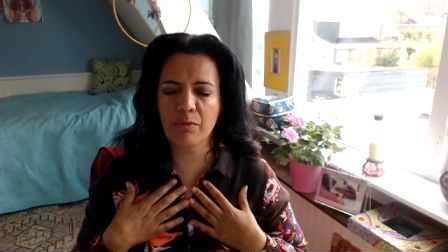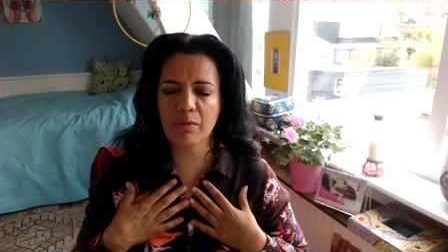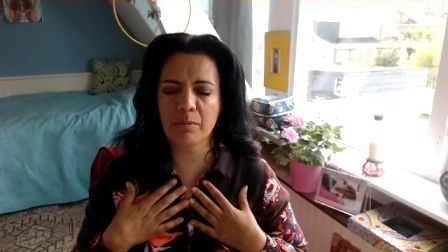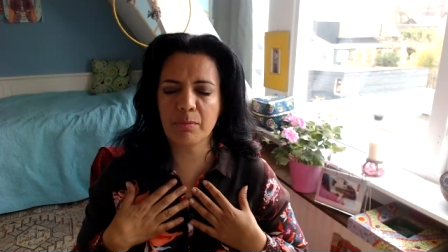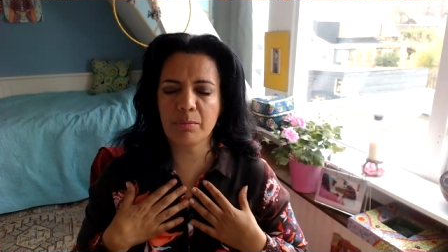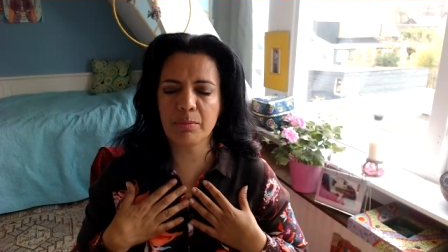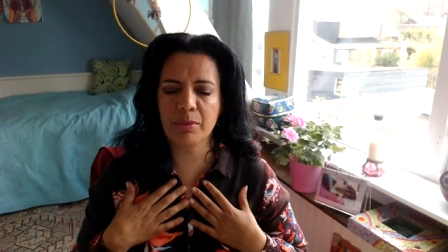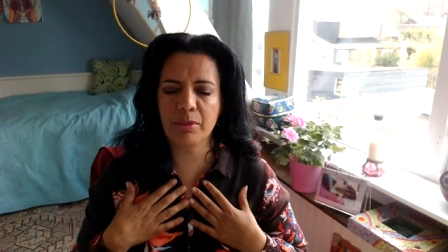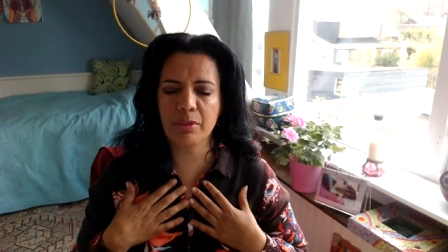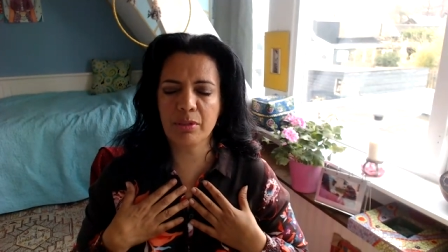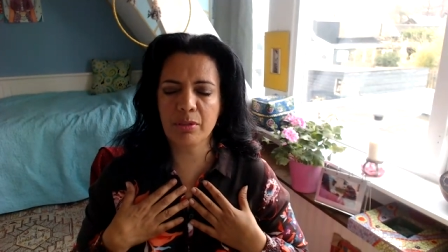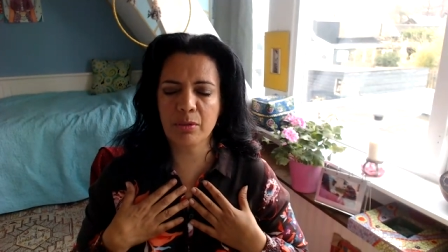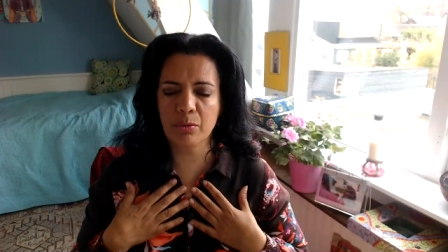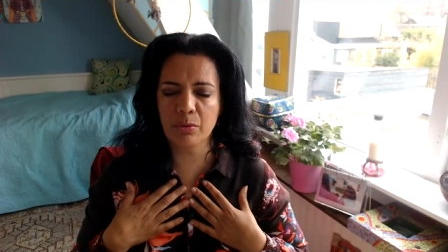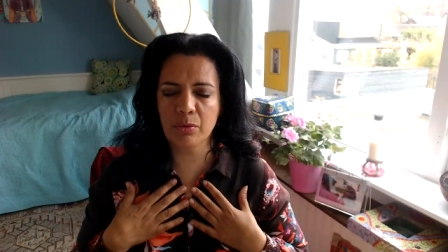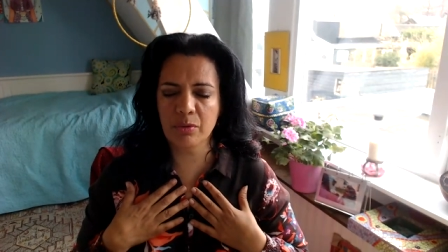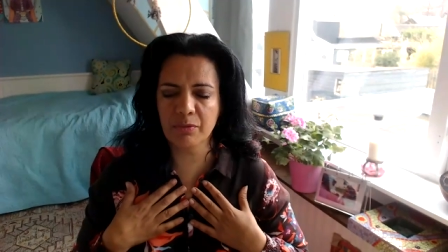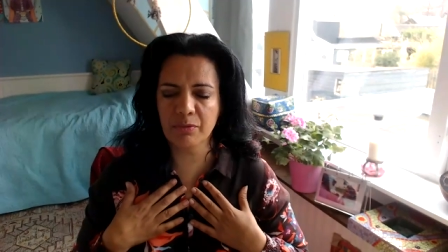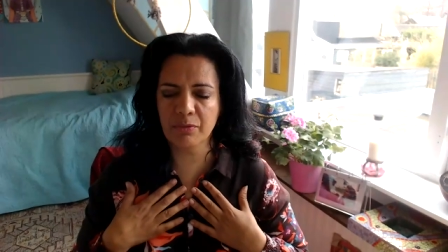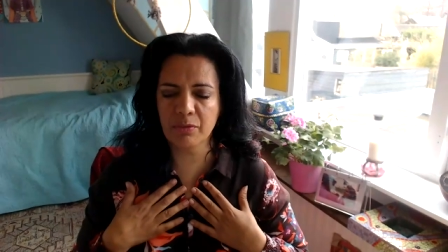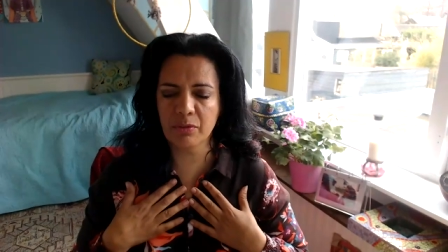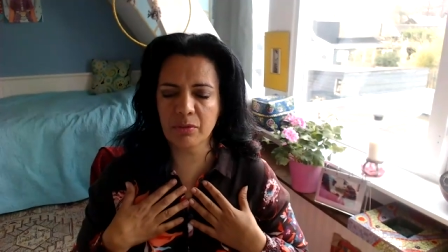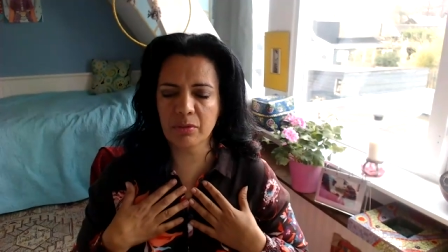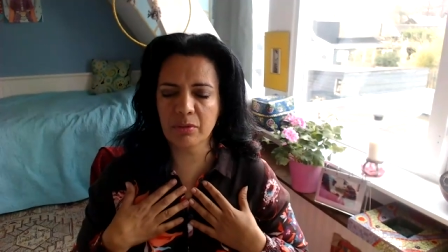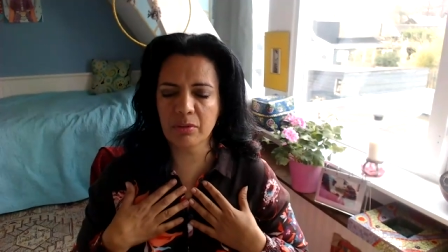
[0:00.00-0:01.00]
of a
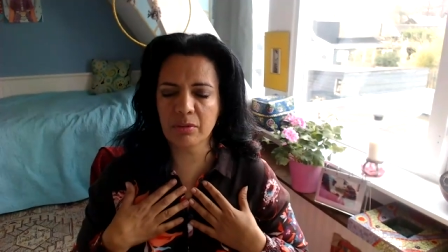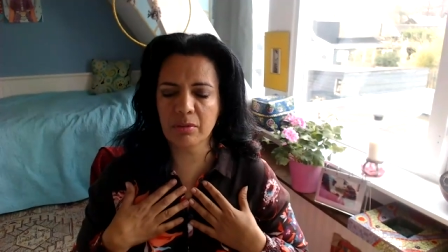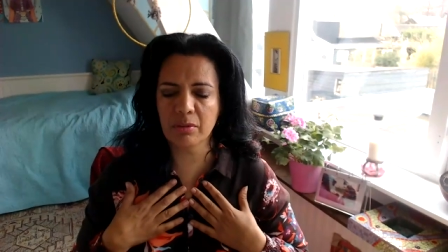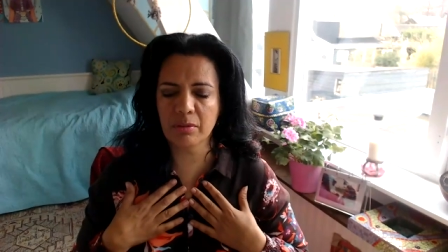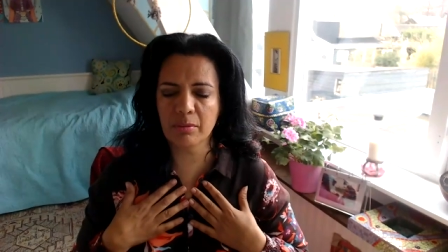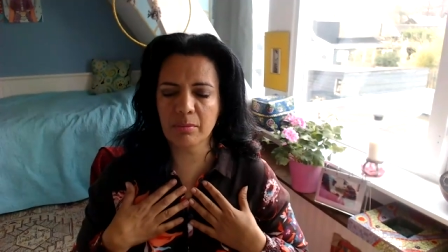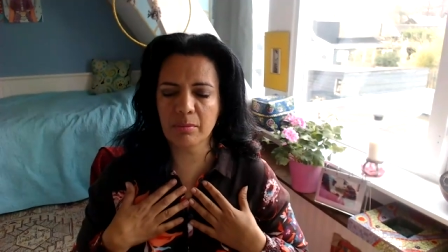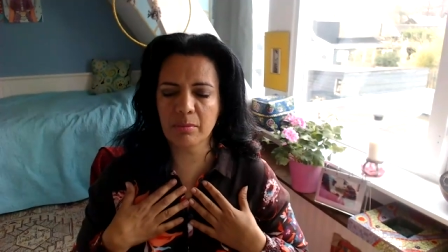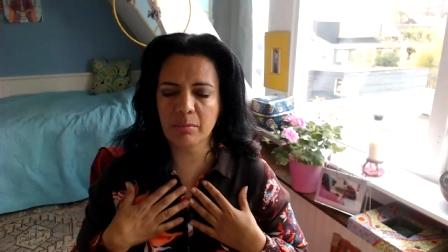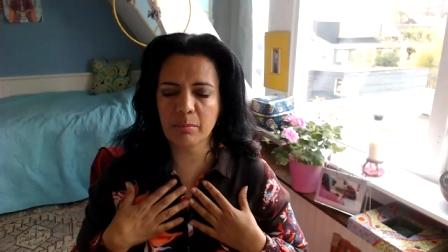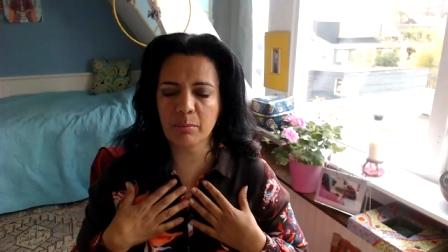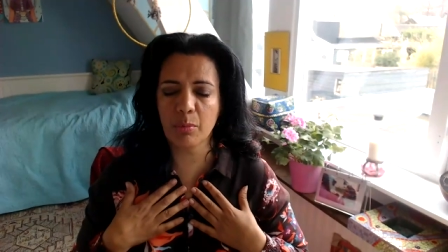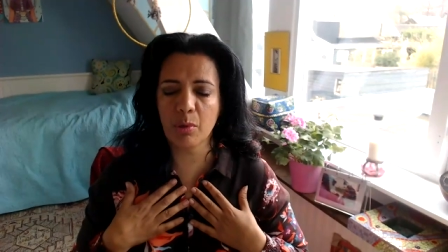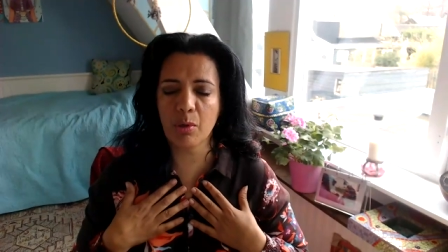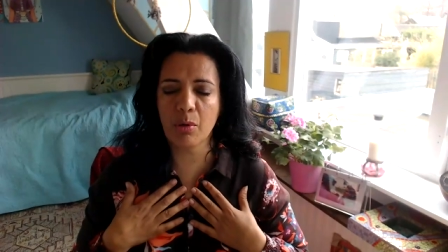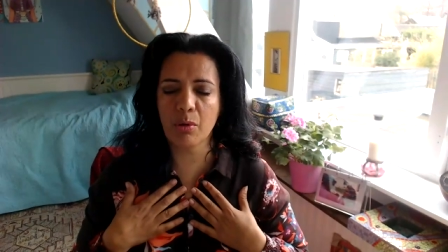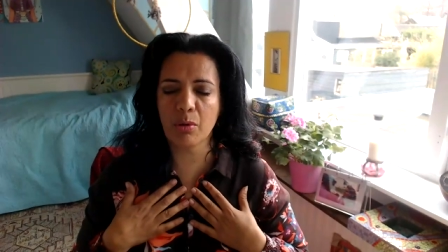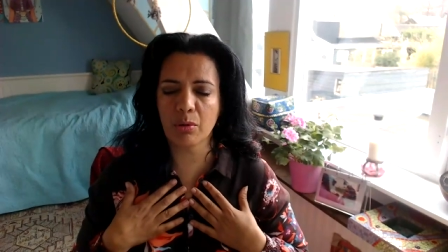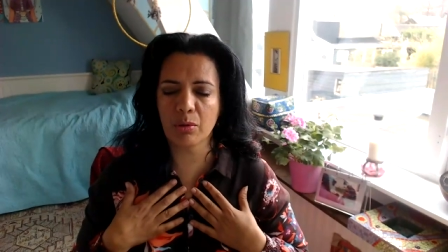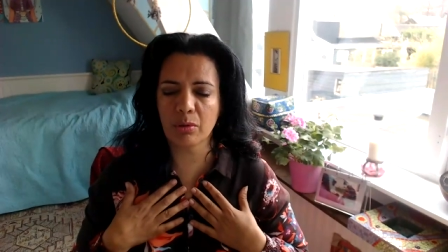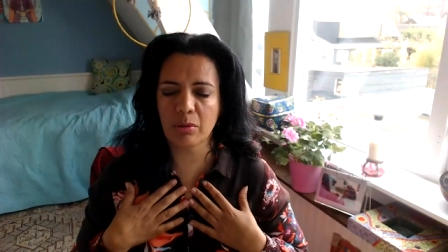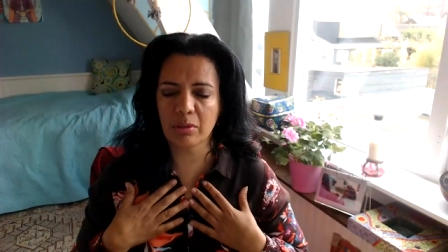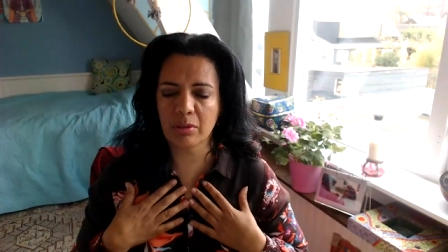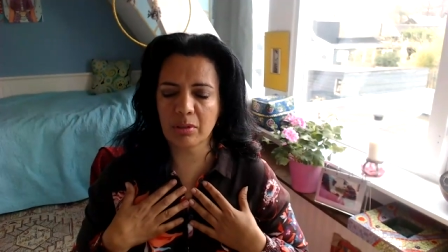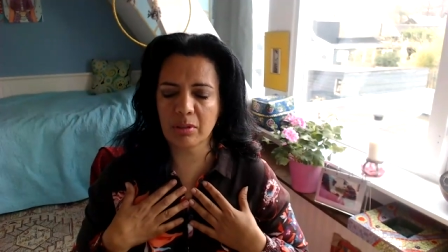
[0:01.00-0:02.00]
beautiful
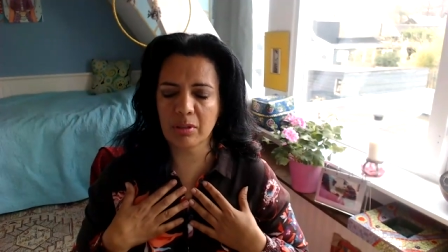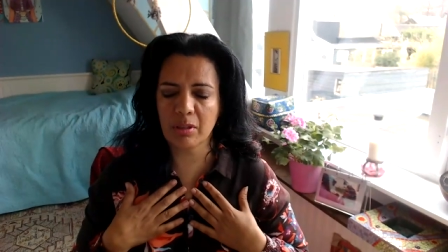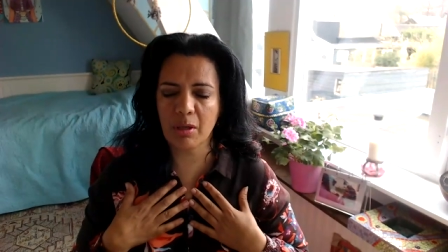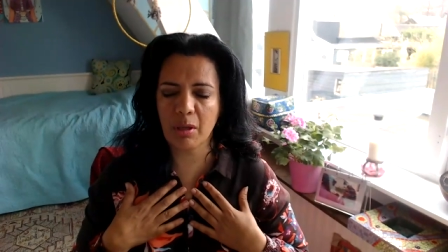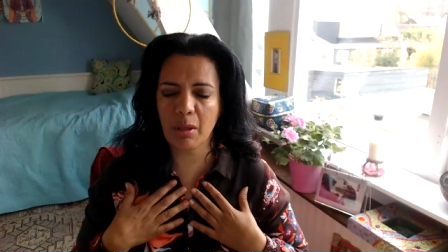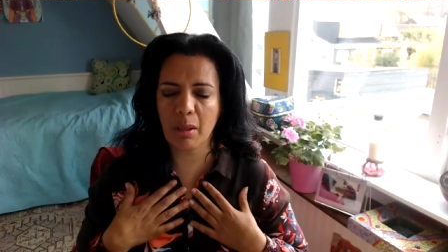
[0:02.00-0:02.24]
ball